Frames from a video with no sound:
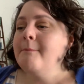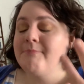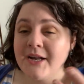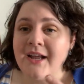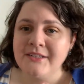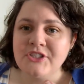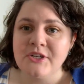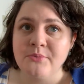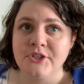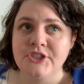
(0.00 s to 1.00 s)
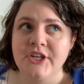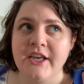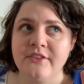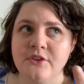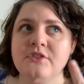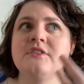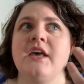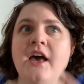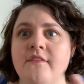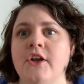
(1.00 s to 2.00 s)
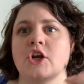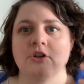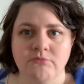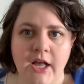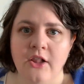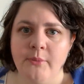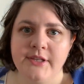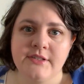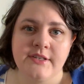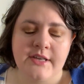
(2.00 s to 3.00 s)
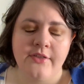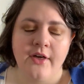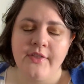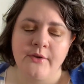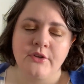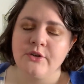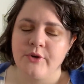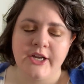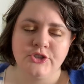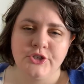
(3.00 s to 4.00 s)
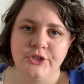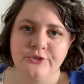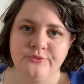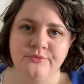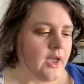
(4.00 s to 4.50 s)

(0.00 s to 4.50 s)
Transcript: But I did appreciate those heavier elements because I thought they really rang true.